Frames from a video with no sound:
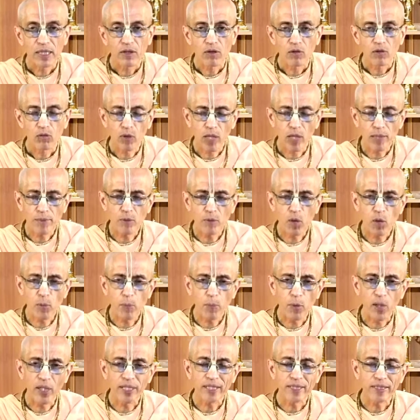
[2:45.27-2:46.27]
One more
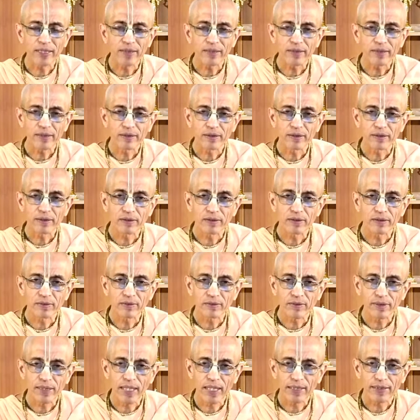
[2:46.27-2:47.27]
point
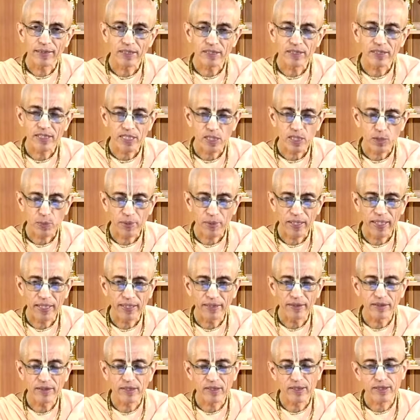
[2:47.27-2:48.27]
that is
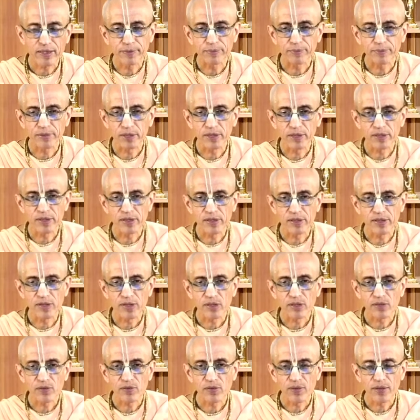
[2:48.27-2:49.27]
explained in the scriptures
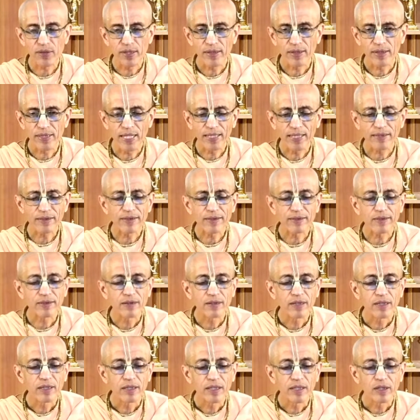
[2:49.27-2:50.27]
is
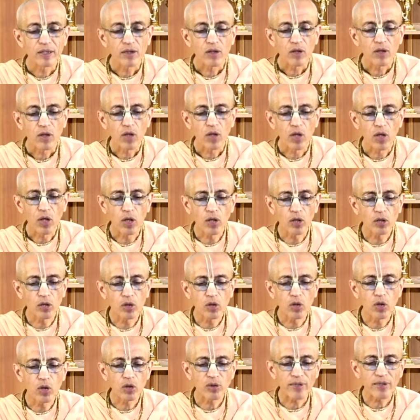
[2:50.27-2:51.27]
that
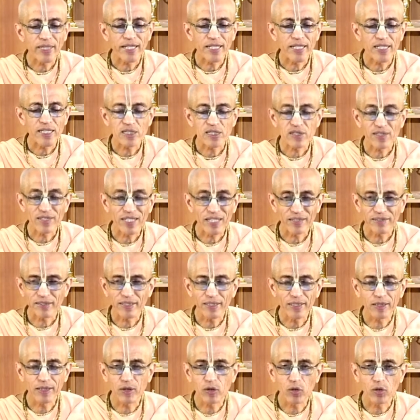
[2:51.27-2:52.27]
although there is
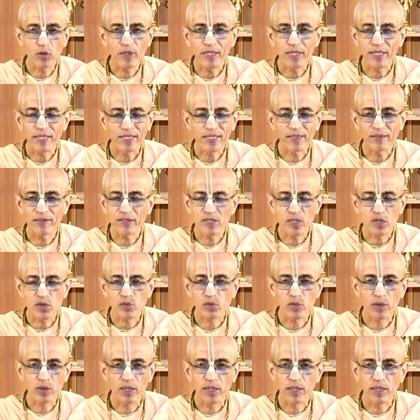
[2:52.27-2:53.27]
nothing good in this
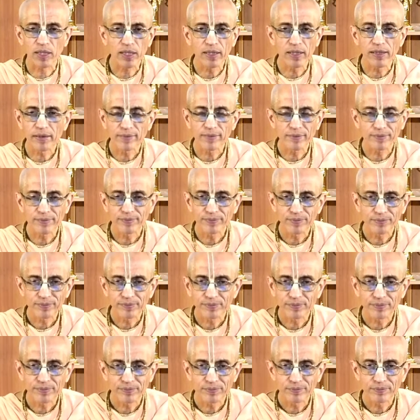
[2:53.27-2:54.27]
world,
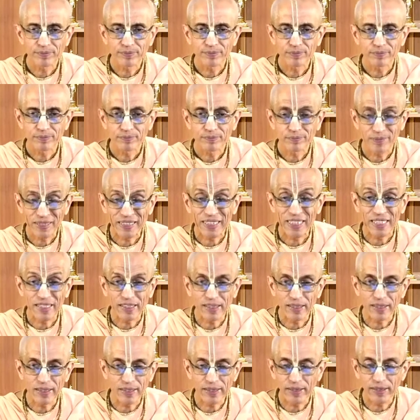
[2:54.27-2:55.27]

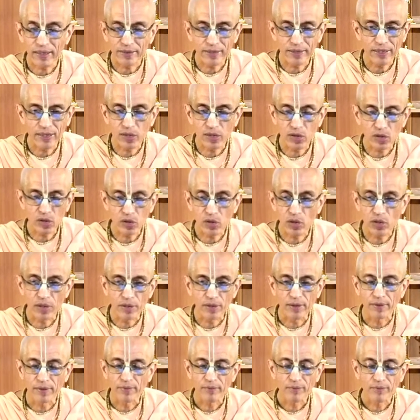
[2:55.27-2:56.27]
materially nothing is
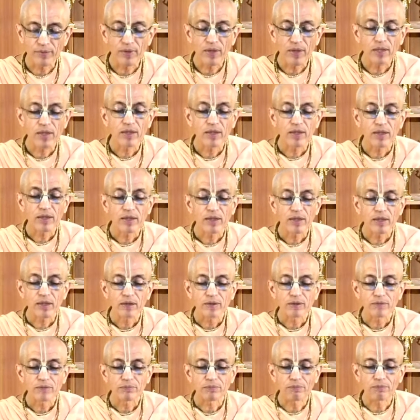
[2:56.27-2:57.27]
good,
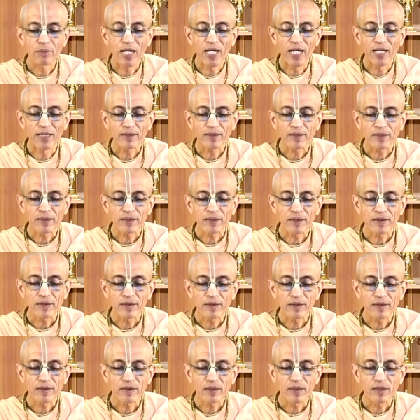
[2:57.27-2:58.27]
but
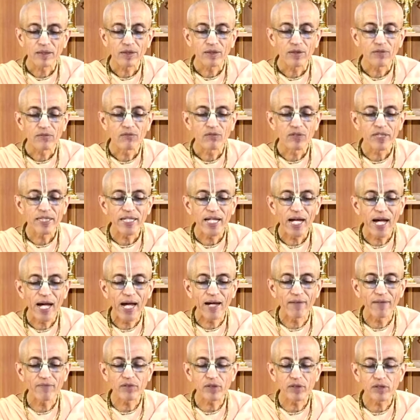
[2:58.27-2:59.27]
we
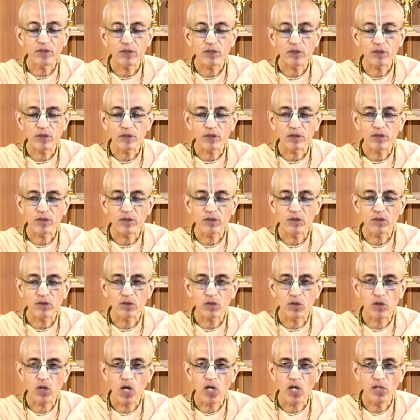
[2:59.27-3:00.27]
have
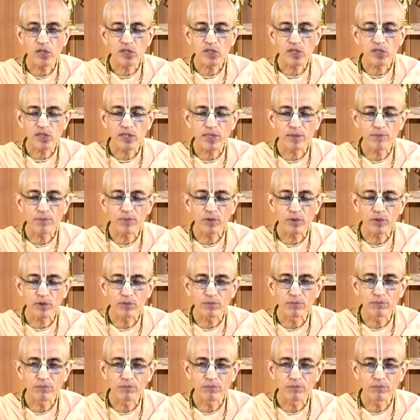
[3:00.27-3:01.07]
got some